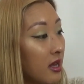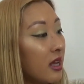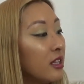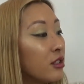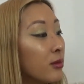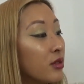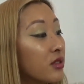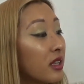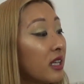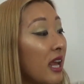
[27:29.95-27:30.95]
It's almost
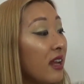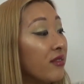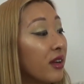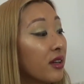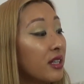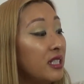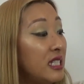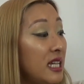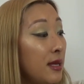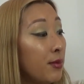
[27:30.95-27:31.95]
like a very
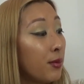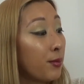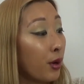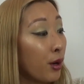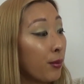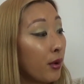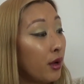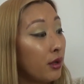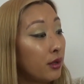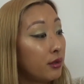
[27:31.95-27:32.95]
deep
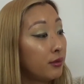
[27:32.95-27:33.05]
purple.